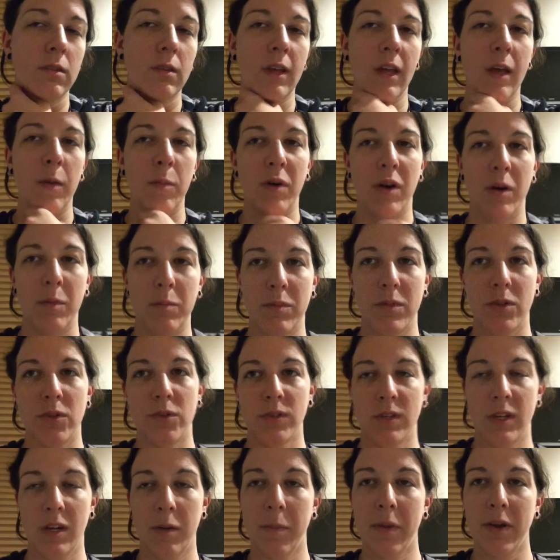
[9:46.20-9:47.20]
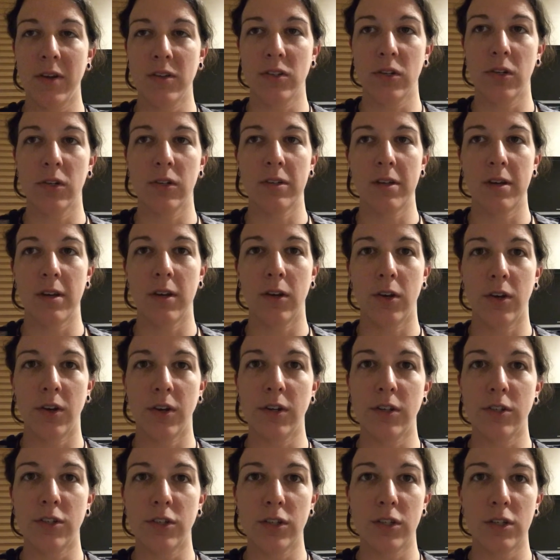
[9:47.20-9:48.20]
A-bomb museum, I certainly
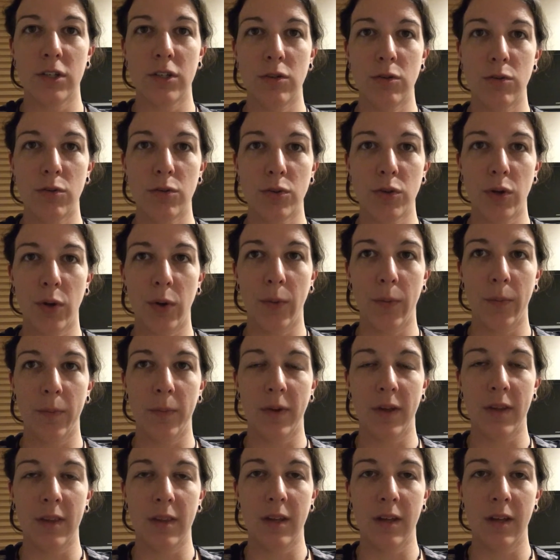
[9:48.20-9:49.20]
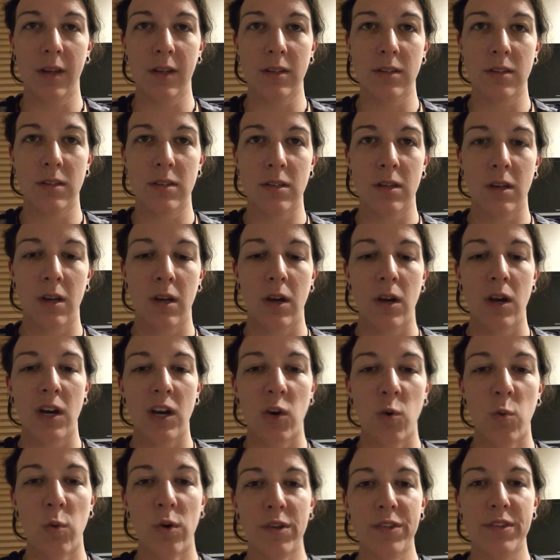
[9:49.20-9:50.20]
encourage you to do so. I think it's
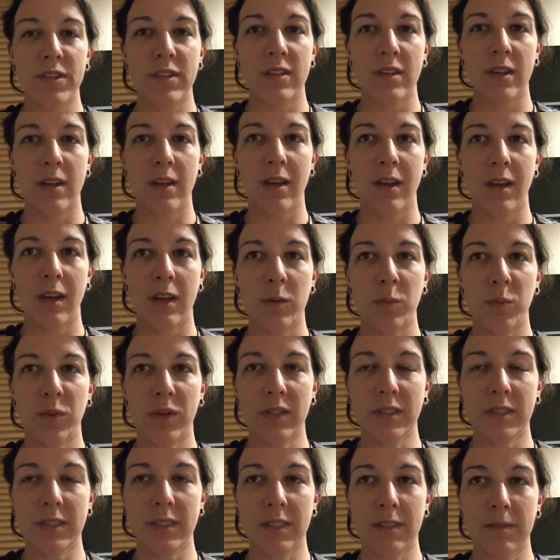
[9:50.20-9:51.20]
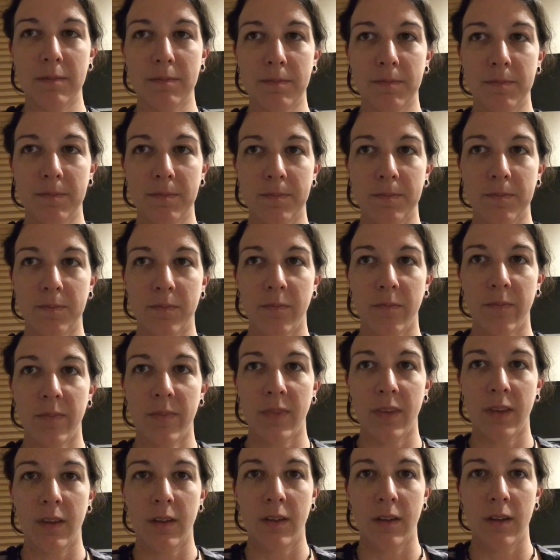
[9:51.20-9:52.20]
worth seeing in person.
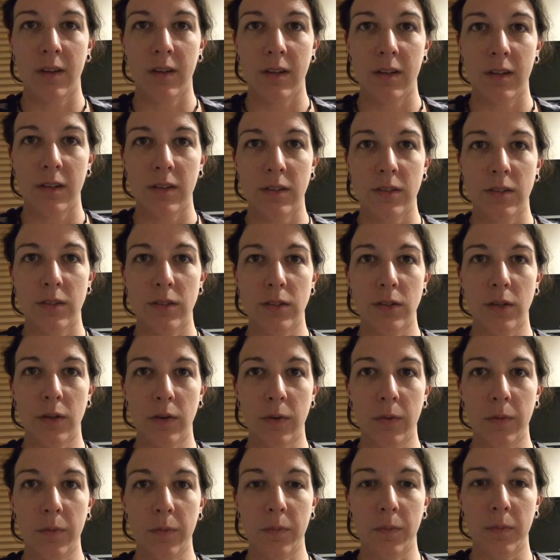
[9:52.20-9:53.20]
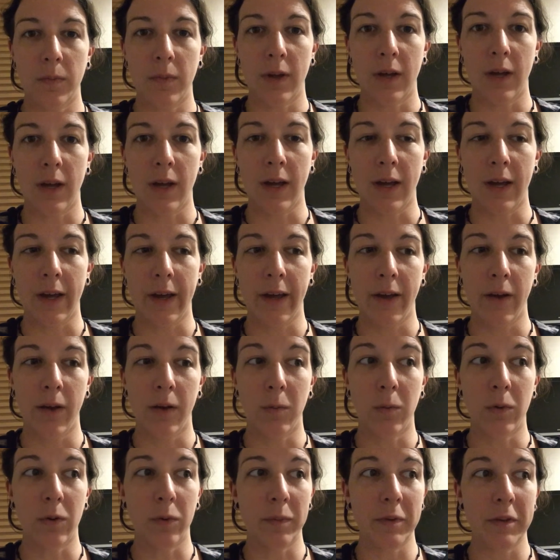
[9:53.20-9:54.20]
So I
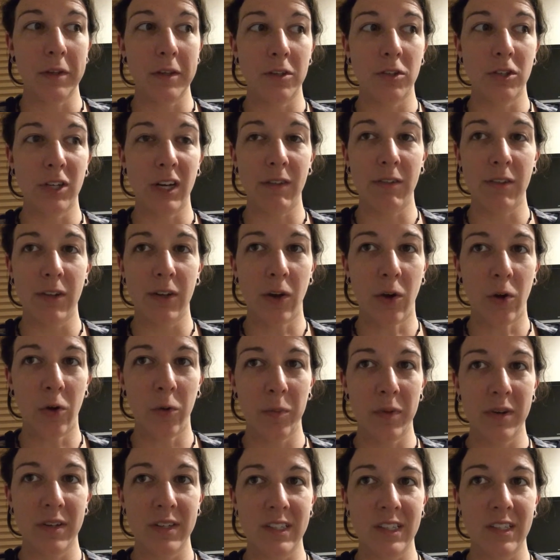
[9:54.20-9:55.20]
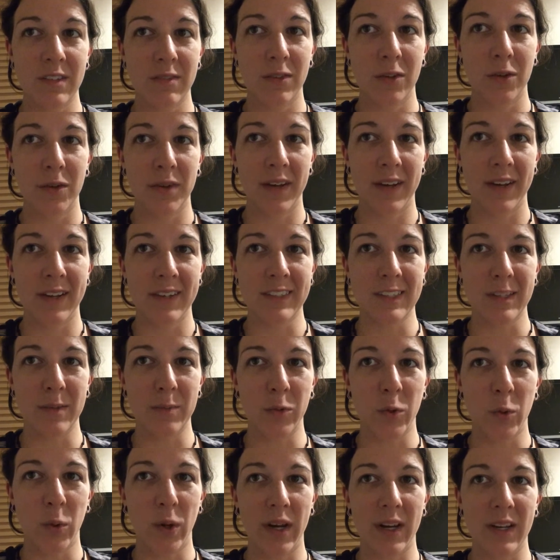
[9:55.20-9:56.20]
will be traveling home in just a few days.
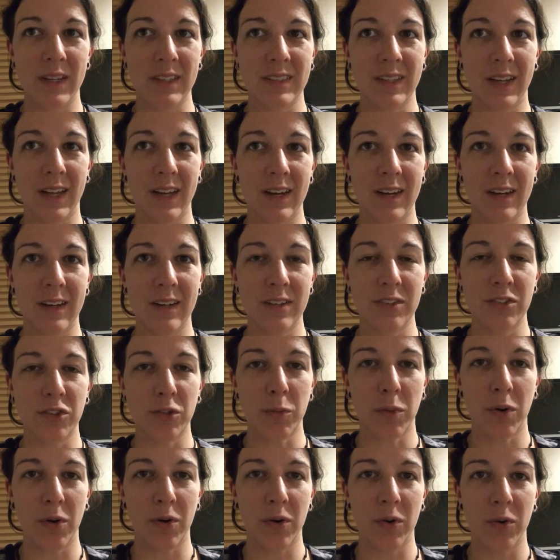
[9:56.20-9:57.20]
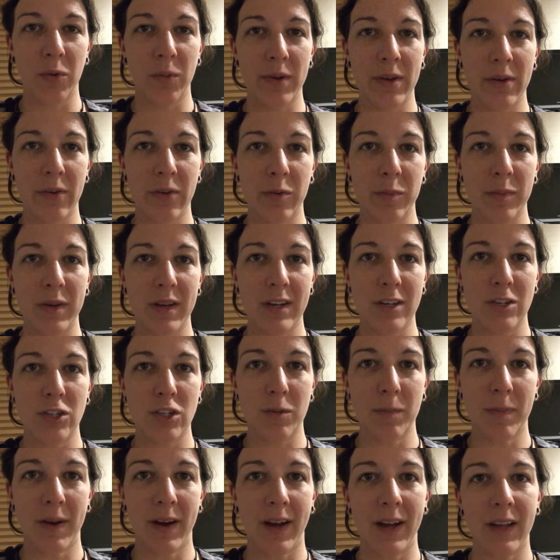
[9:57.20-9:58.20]
I'm quite excited. And tomorrow we go to
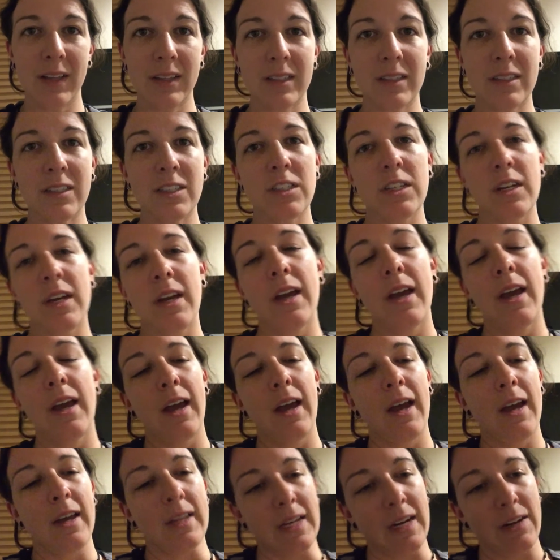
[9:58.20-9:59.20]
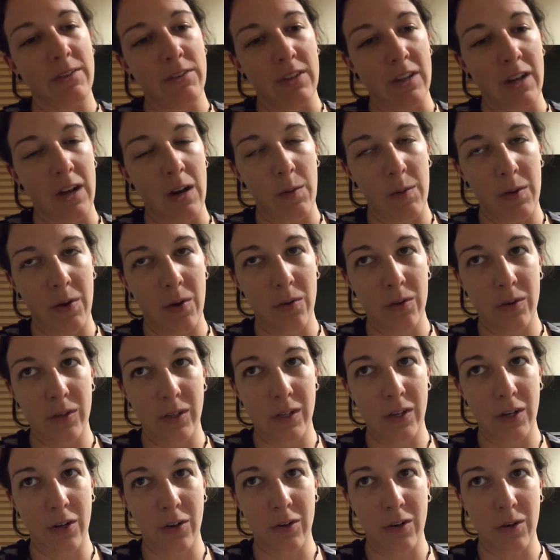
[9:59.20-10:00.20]
Miyajima Island And then after that, we go to
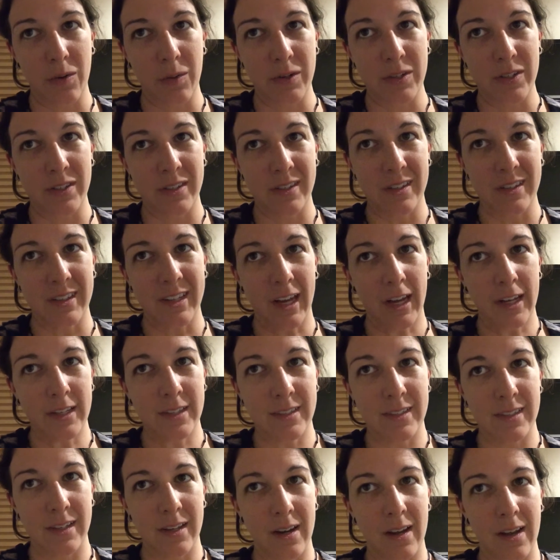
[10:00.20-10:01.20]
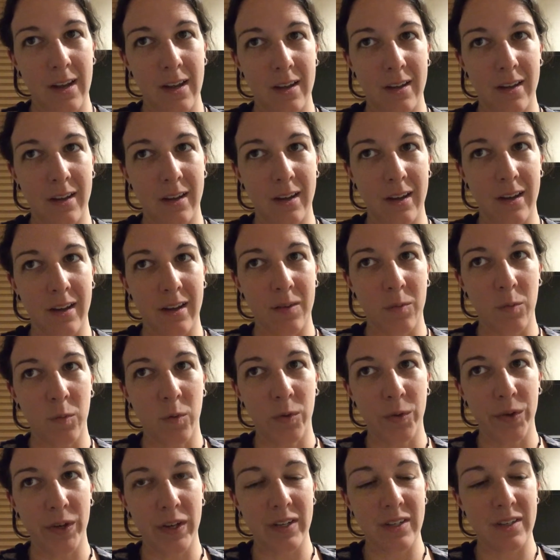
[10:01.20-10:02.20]
Kyoto, which is our last city, and
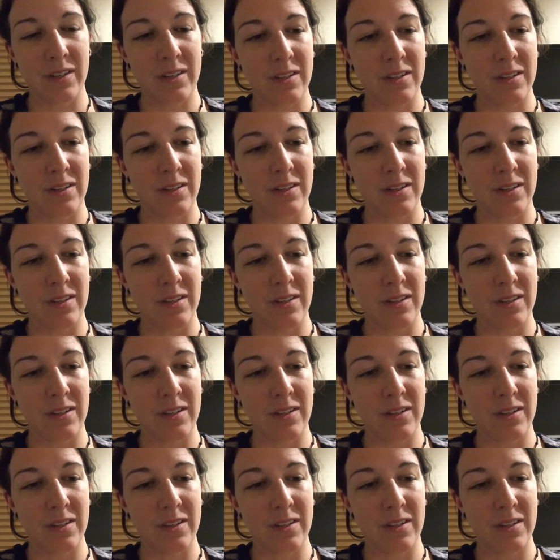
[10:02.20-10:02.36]
we'll get to